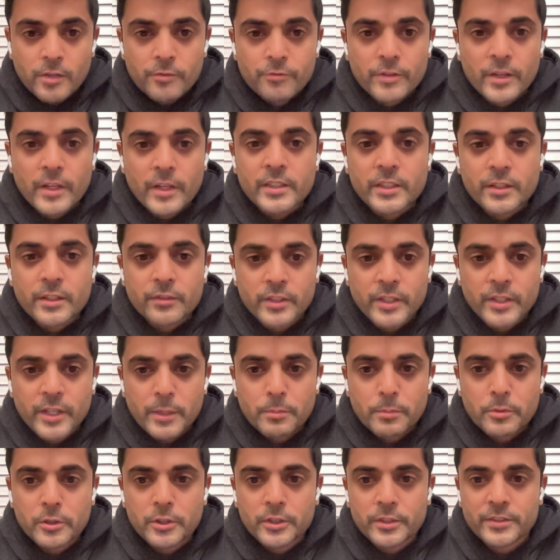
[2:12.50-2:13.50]
if any of the
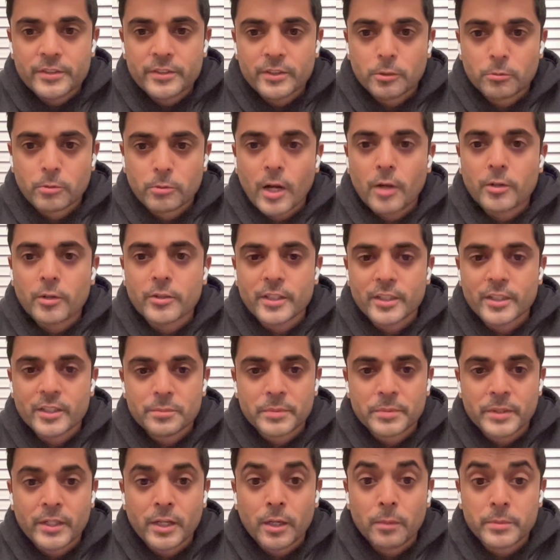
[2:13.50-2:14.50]
neighborhoods around
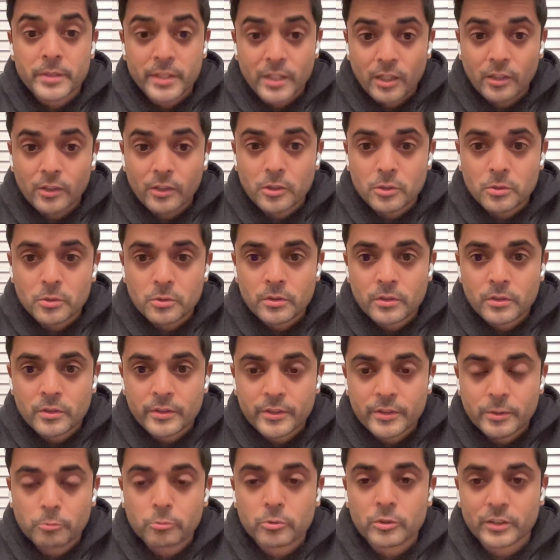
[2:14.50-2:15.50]
us become yellow,
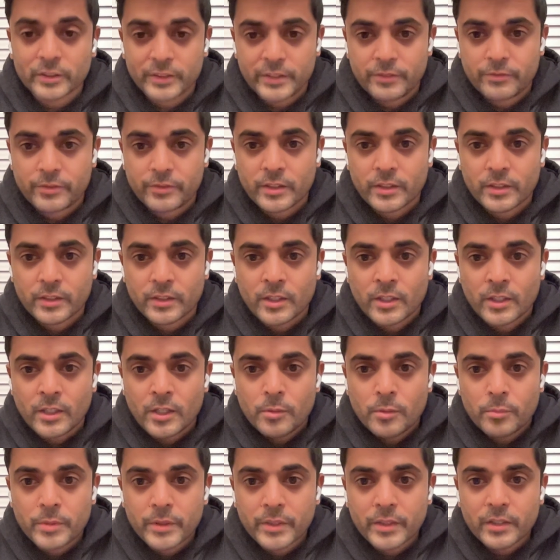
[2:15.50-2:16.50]
then we're leaving
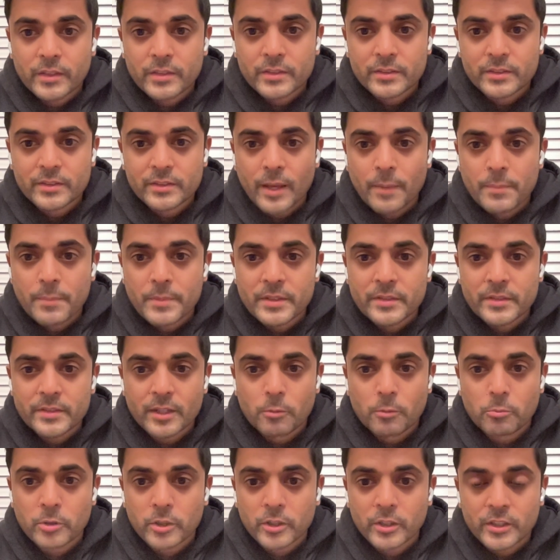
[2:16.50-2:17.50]
because that means
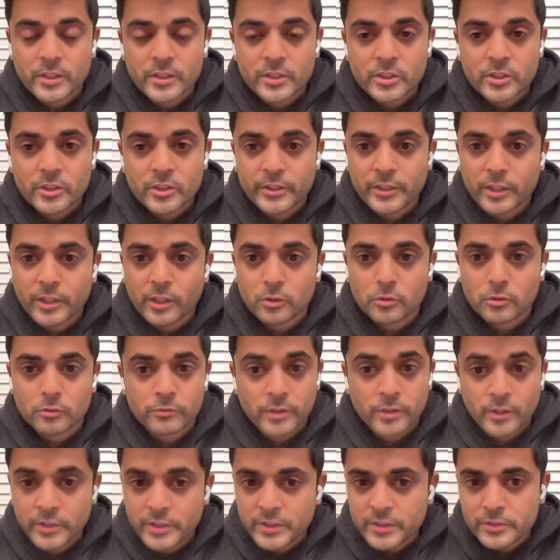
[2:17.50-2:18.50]
that we're going to turn yellow
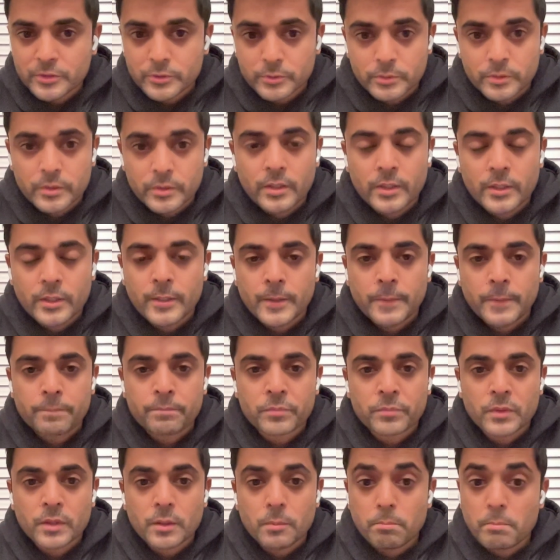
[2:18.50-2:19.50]
very soon,
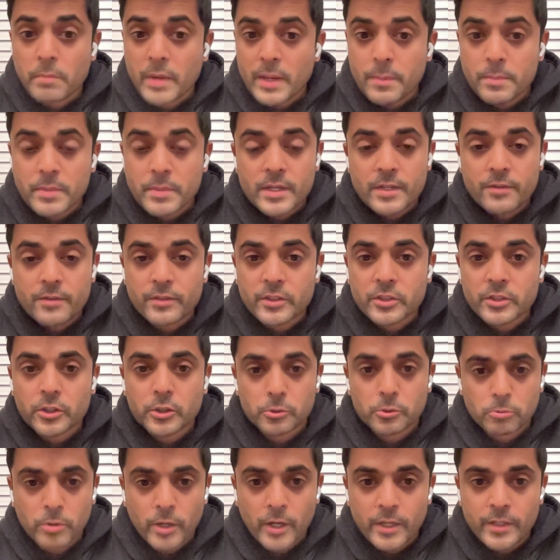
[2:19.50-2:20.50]
maybe even
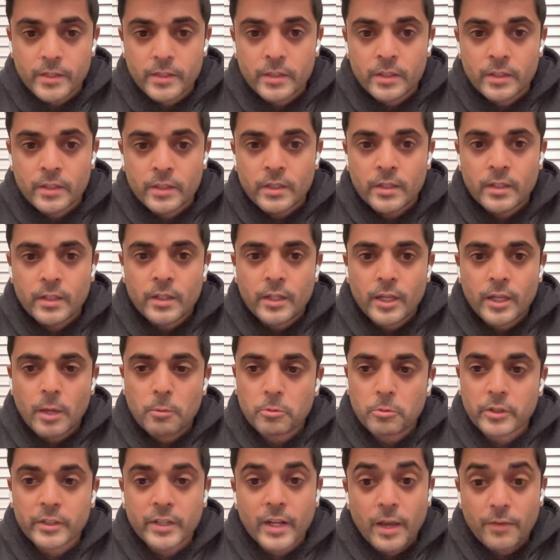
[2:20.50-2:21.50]
turn red,
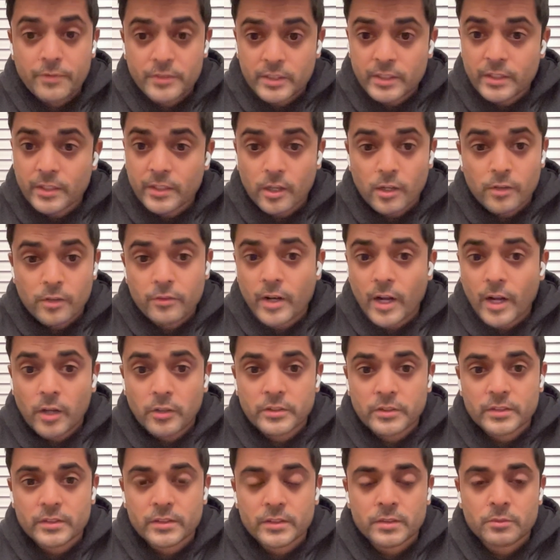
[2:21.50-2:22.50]
and we're going to have to get out of our
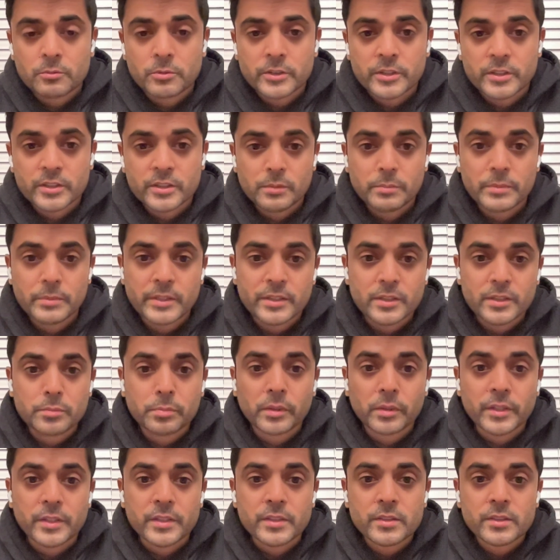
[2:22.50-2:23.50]
houses. We're just going to be
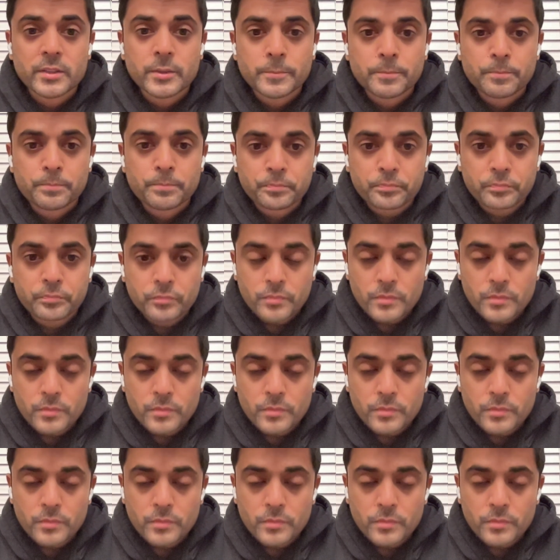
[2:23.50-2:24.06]
displaced.